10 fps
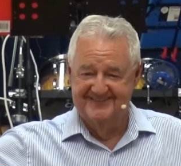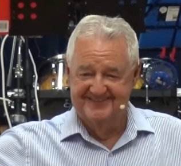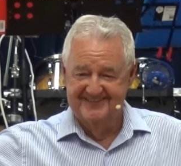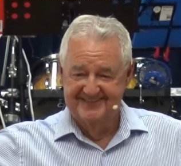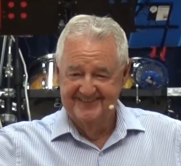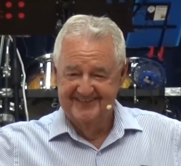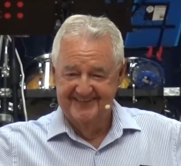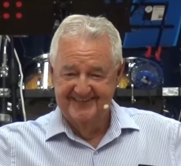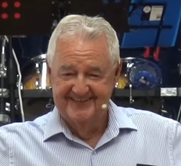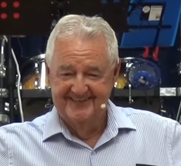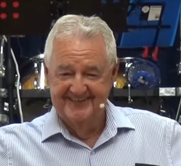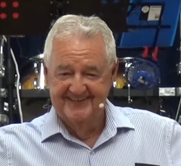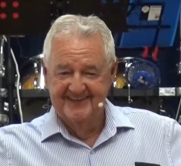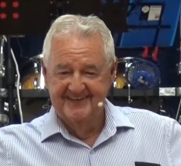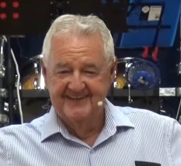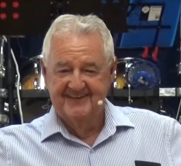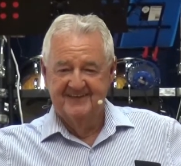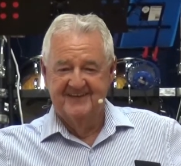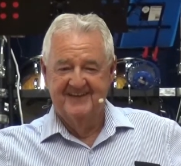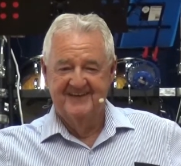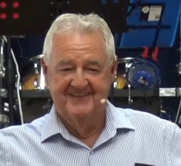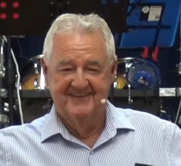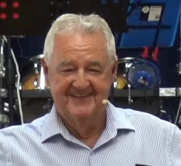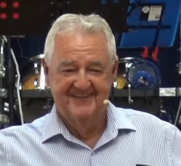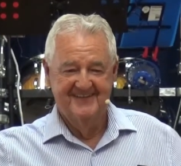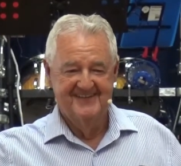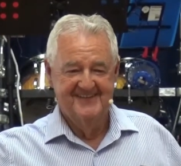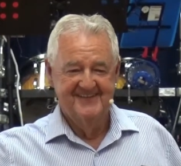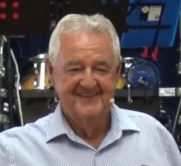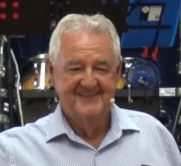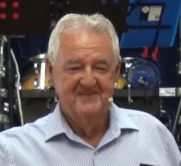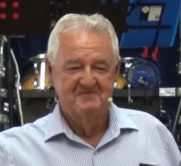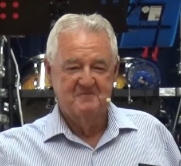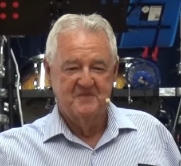[no speech]